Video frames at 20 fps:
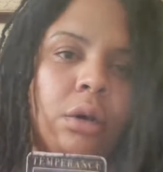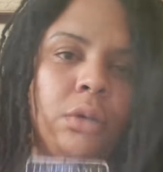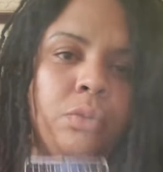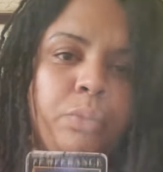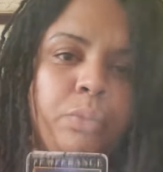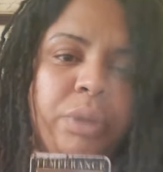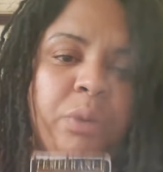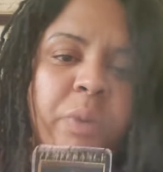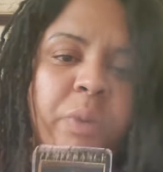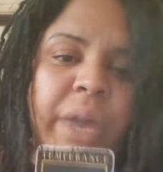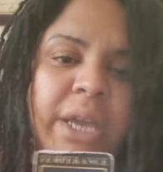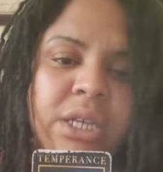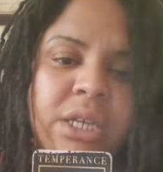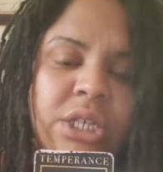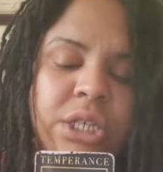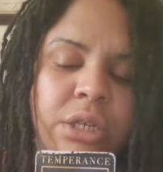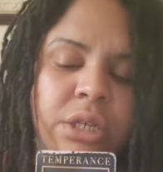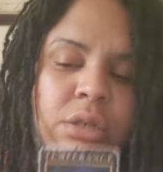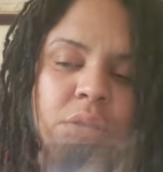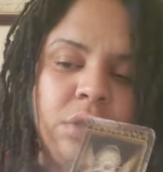be
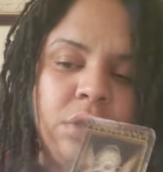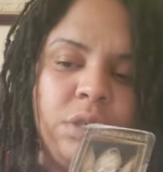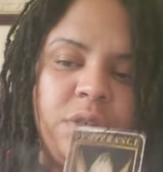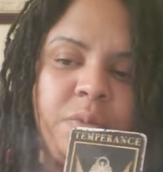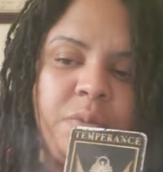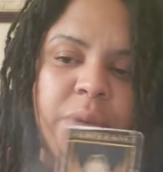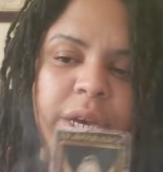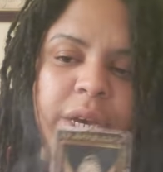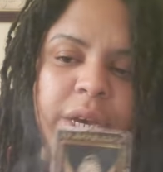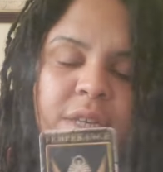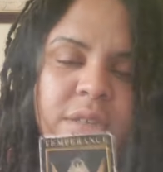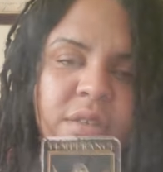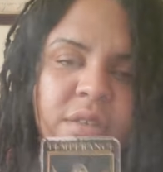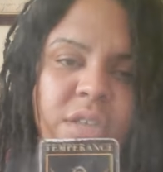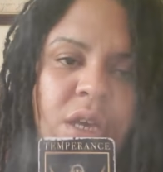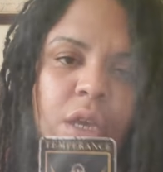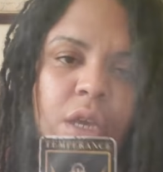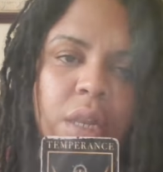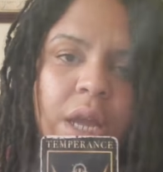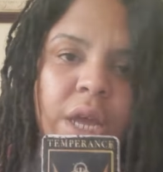patient. He's
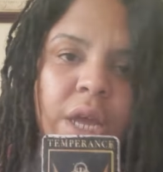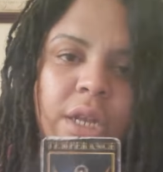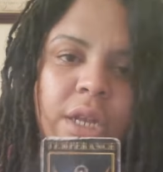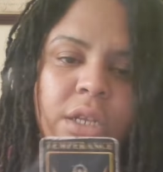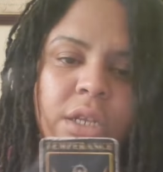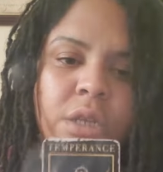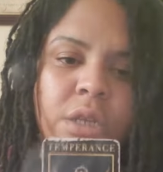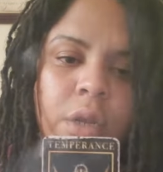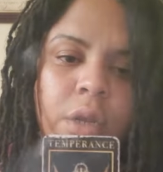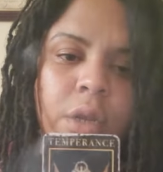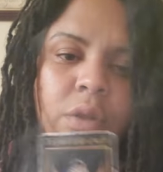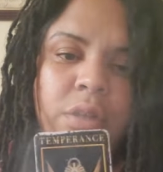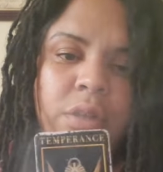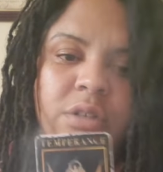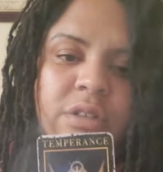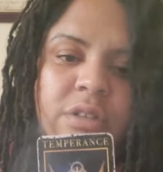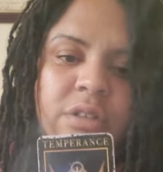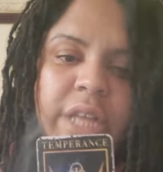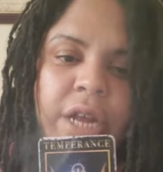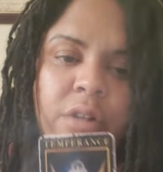saying, I know
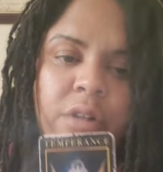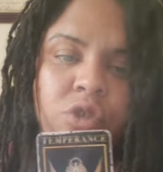there's a lot of